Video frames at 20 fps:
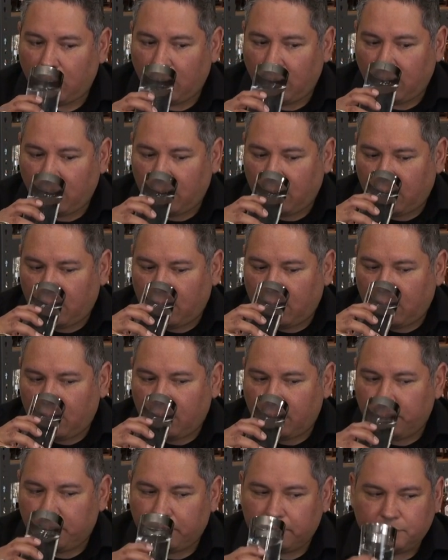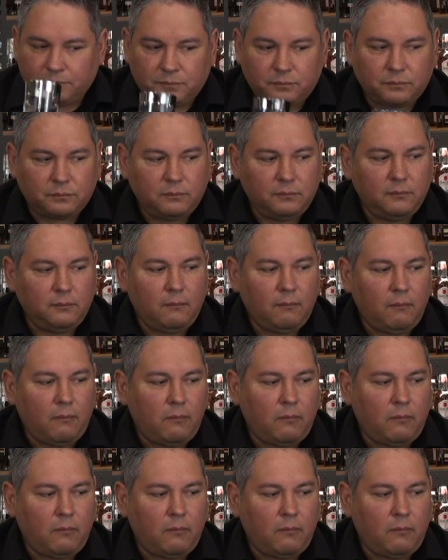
(silence)